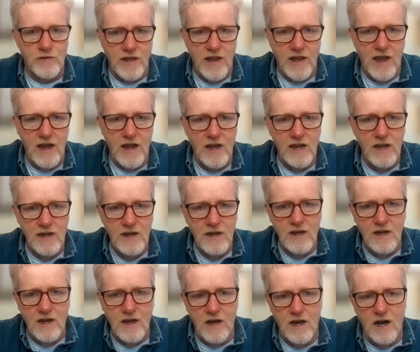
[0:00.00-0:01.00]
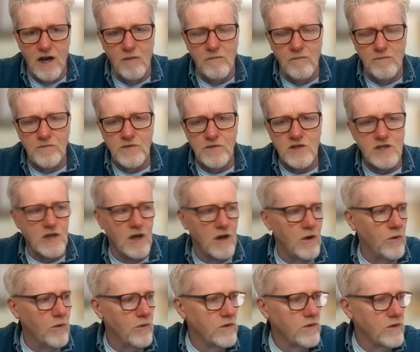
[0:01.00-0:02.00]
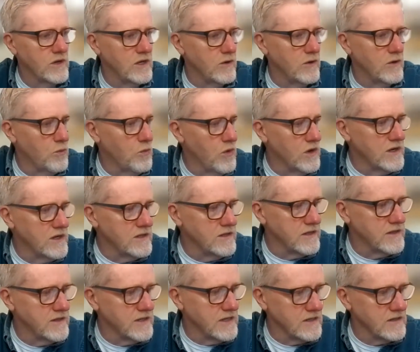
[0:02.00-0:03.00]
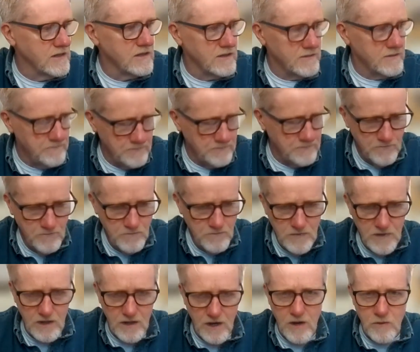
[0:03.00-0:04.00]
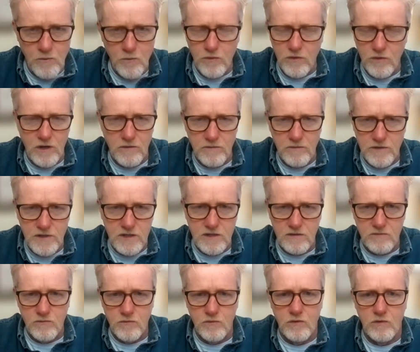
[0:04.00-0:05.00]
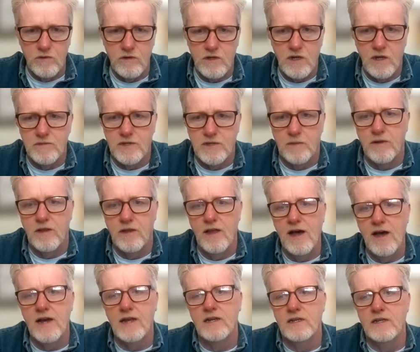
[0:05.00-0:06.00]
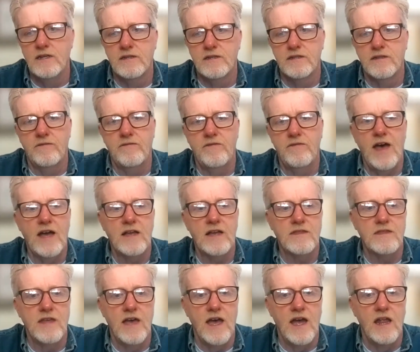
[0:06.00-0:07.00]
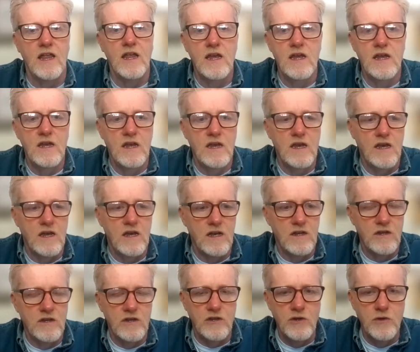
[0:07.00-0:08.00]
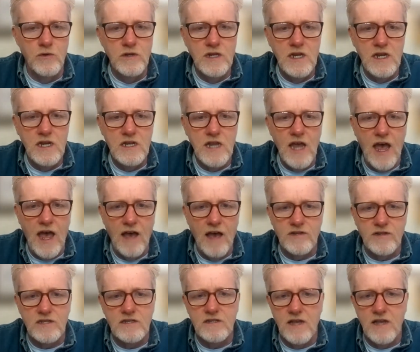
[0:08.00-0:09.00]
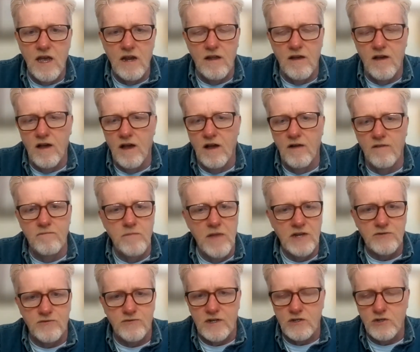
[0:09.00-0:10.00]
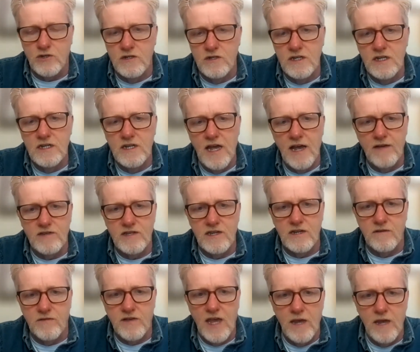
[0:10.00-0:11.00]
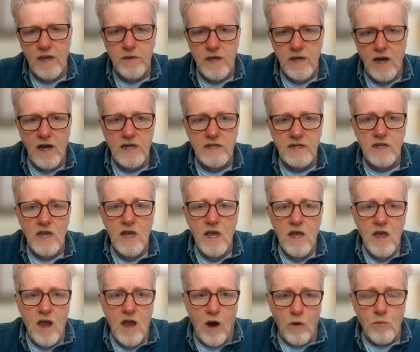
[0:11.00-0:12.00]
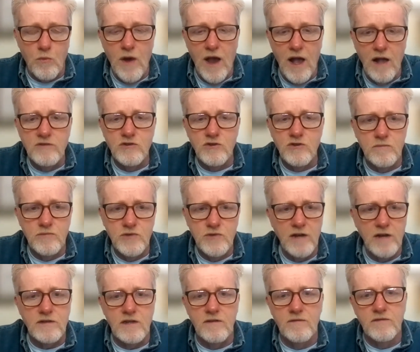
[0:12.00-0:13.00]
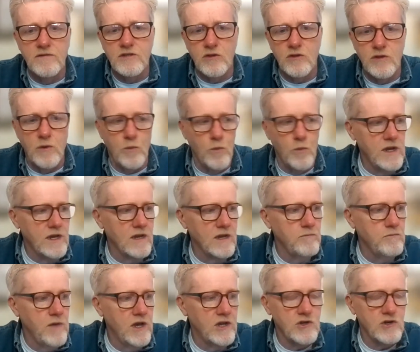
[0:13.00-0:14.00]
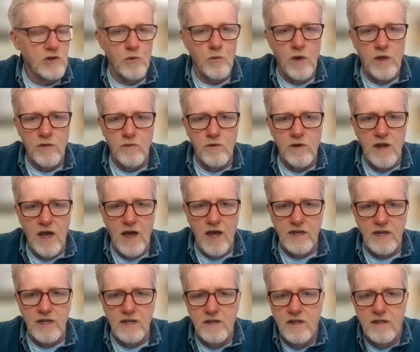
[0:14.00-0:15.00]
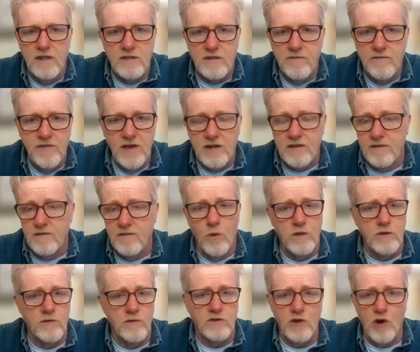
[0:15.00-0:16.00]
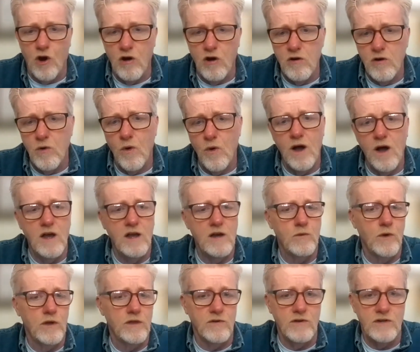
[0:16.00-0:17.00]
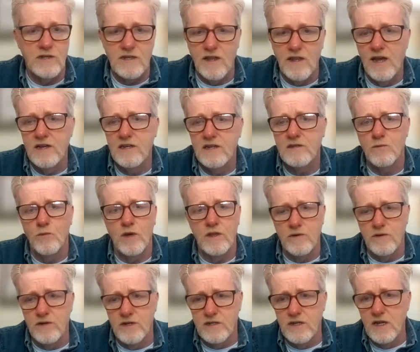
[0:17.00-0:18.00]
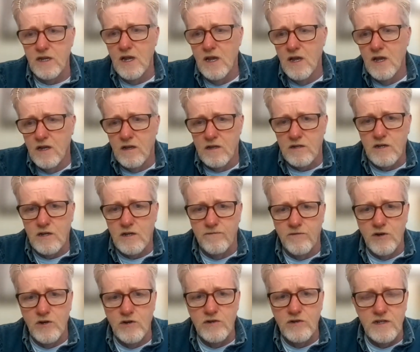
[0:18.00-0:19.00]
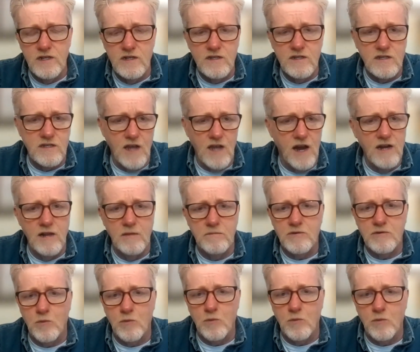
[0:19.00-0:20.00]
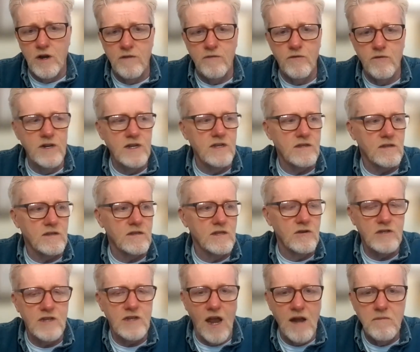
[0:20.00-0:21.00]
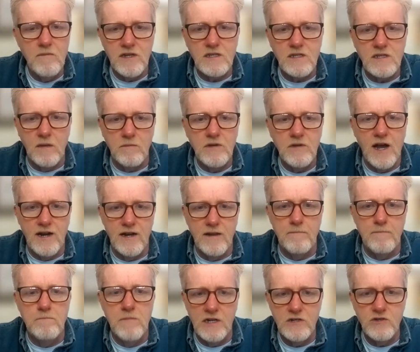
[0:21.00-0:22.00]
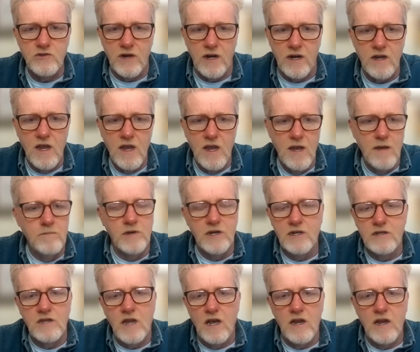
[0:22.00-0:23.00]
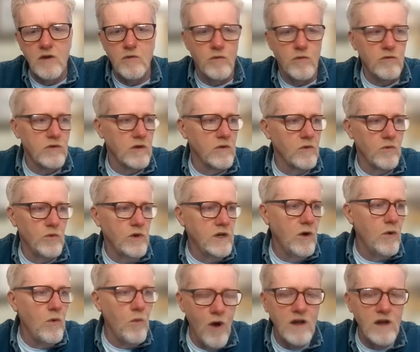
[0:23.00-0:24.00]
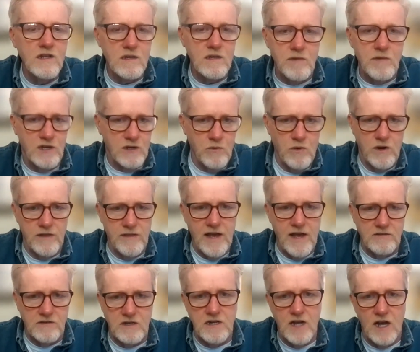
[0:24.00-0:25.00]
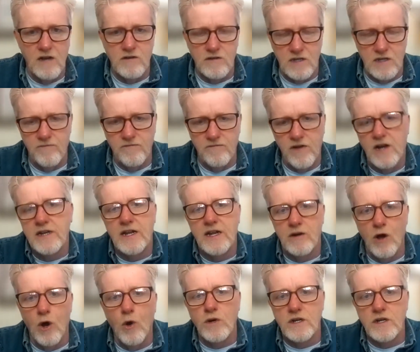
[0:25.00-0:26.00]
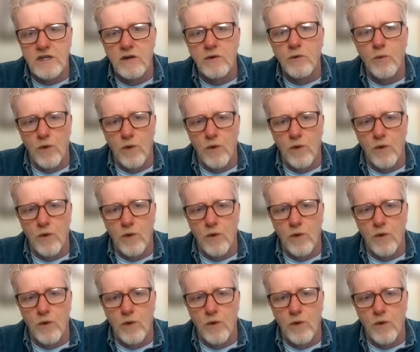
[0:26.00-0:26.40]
than that. Um, so you know, one of the things, and, and you know, this will, comes up a lot is the fact that you need to have a set of metrics. You need to have a set of KPIs around your objective so that we can measure whether or not it's effective, whether it's ROI, whether it's likes, whether it's conversions, signups, whatever it is, there's got to be some kind of metric because we don't want to spend $20,000 and find out, oh, it didn't